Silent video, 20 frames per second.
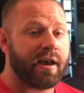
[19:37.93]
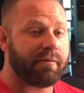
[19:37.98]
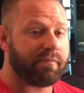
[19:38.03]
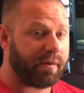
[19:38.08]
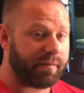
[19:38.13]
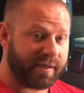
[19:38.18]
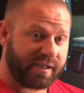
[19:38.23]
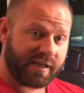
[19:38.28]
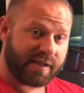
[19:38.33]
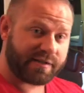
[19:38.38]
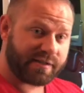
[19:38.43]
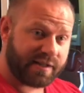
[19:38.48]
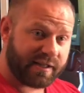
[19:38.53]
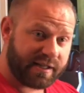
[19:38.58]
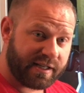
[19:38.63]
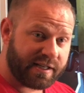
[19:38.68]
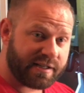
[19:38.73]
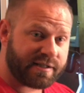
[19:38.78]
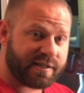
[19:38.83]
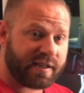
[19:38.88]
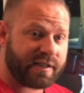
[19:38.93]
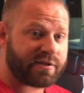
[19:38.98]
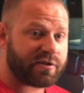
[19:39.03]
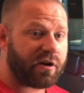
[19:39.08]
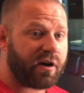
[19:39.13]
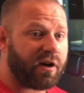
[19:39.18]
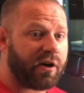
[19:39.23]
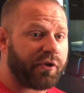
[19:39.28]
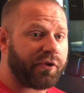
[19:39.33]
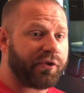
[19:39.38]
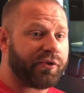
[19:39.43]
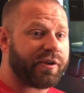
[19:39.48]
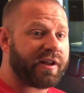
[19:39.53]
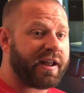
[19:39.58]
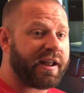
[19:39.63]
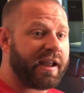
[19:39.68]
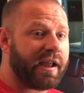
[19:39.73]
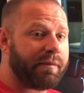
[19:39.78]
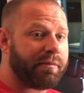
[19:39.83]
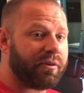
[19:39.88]
But because of this, it's also
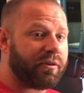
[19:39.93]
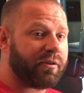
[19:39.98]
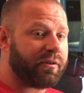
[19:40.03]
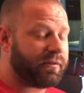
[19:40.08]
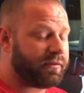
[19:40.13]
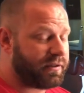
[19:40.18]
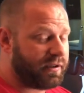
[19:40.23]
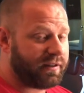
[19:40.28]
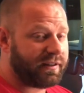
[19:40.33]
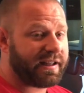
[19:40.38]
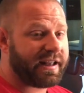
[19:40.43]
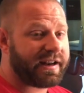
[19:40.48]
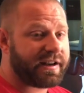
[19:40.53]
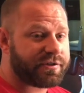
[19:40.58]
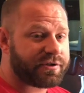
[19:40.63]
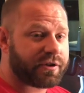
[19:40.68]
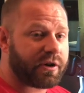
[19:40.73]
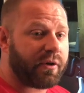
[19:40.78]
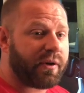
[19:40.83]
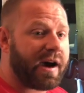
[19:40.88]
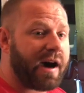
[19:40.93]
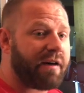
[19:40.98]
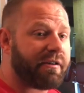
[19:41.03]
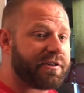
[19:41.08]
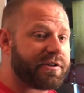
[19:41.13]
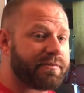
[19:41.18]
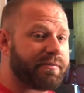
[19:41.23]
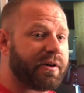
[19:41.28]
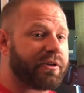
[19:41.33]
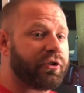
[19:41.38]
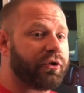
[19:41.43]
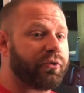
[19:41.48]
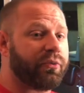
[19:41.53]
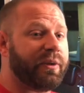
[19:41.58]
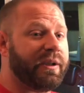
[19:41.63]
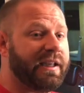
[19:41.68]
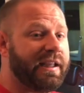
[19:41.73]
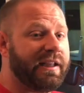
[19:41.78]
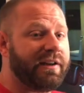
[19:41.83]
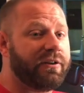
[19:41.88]
not able to let us go out as much as
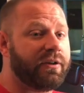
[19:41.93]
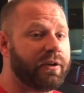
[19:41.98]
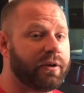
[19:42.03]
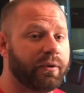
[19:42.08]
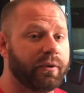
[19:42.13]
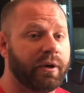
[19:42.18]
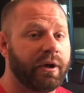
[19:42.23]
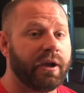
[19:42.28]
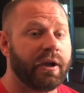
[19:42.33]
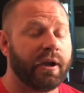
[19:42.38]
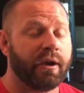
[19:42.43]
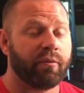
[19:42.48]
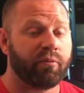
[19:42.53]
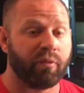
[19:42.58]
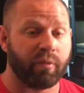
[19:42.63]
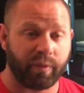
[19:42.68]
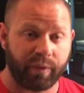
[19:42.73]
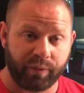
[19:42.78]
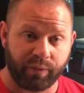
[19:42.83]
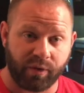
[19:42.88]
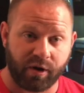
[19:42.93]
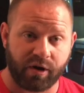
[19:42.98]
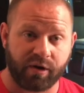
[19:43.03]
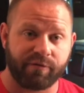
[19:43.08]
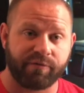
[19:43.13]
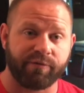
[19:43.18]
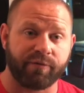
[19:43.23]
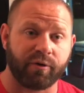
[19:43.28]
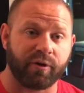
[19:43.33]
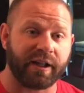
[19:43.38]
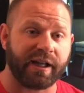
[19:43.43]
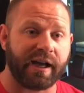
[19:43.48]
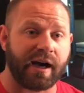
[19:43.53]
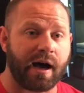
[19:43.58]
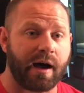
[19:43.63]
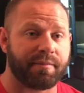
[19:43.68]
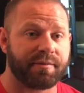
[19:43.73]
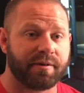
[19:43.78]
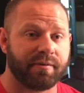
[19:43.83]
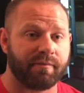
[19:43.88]
we need to when we want to fully
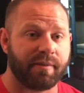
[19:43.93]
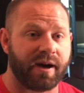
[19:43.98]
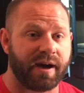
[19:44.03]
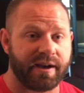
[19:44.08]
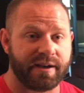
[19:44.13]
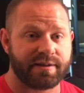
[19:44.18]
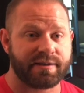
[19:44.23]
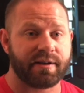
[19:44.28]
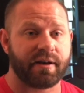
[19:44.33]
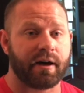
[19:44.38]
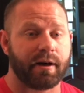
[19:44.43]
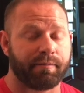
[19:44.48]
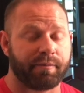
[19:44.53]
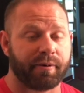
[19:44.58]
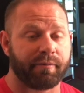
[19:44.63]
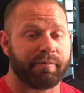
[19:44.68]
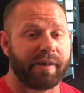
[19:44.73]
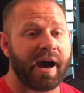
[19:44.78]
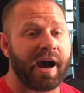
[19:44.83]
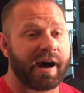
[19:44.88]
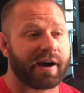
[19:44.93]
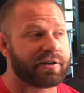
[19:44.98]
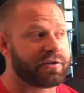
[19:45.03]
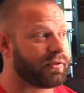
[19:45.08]
optimize upper back.